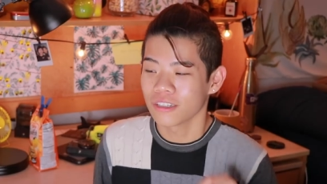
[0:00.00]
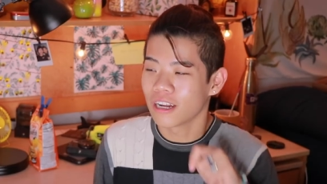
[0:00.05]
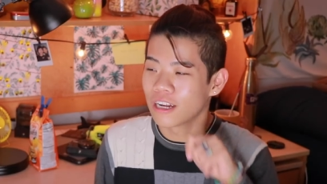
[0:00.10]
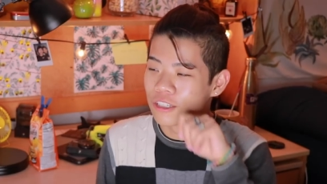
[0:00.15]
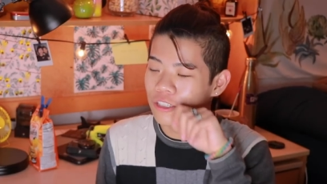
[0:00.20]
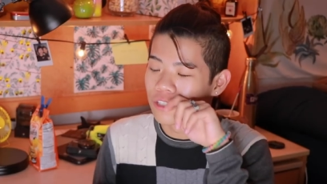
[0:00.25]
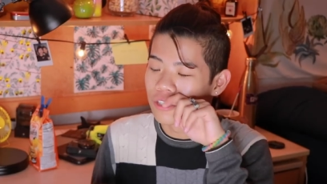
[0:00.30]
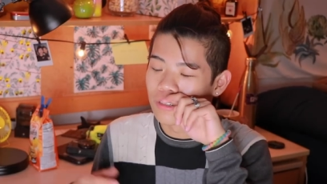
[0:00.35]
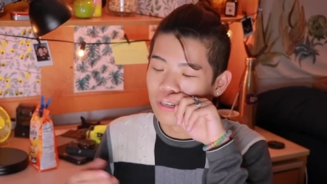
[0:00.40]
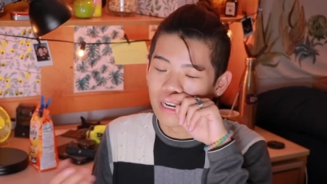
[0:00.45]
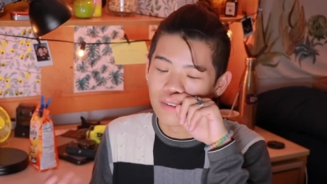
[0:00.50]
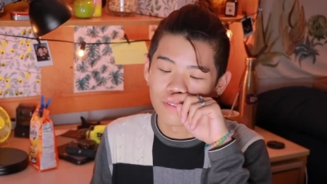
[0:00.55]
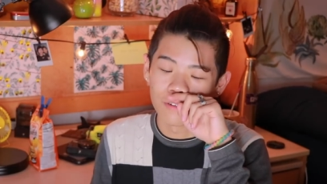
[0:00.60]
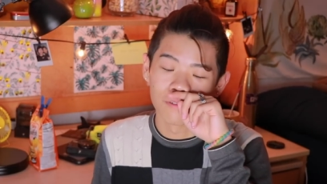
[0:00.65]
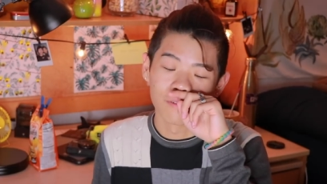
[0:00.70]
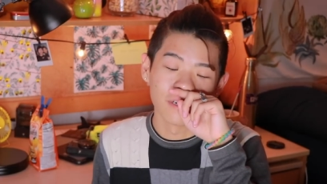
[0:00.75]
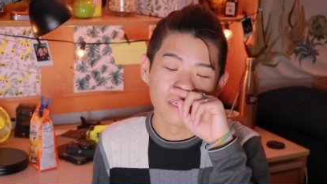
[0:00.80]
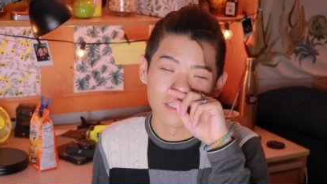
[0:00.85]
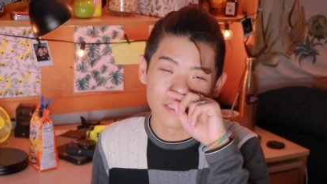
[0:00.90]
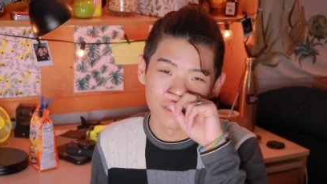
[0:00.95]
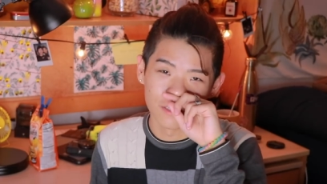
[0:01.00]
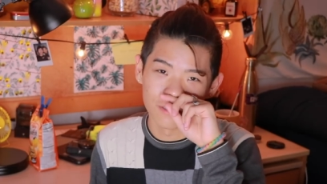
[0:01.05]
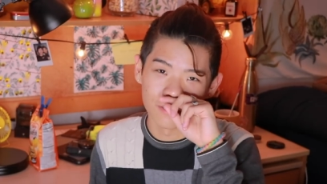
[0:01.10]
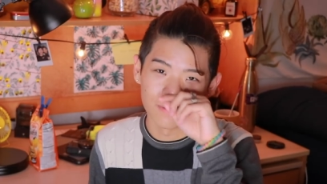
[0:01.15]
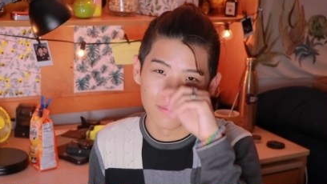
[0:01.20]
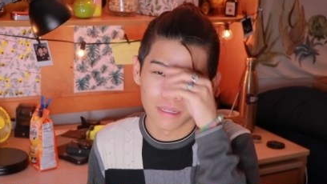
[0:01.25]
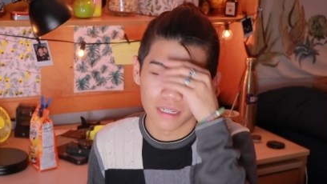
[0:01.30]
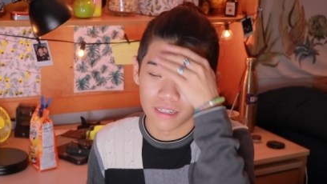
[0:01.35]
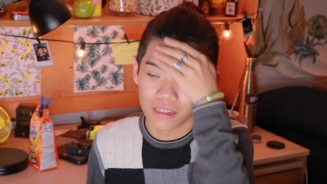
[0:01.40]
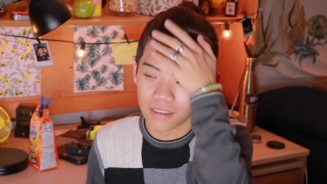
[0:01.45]
I just don't have a reason to
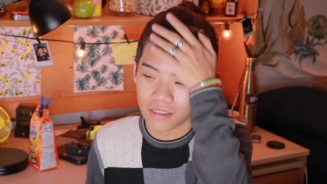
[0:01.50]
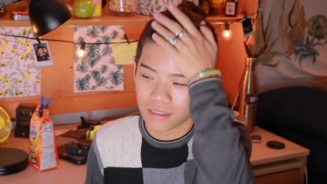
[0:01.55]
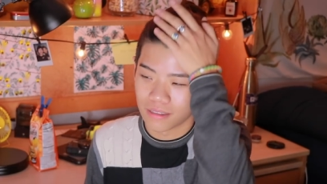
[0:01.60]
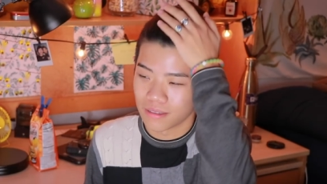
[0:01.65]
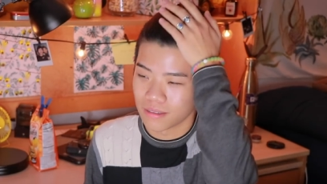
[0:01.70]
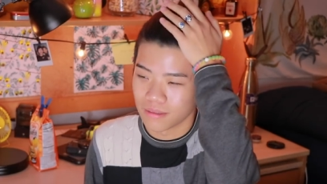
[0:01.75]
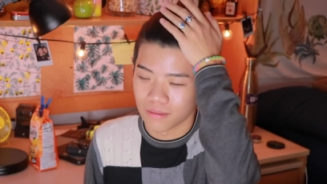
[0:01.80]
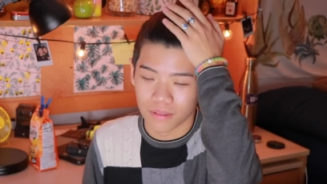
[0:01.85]
because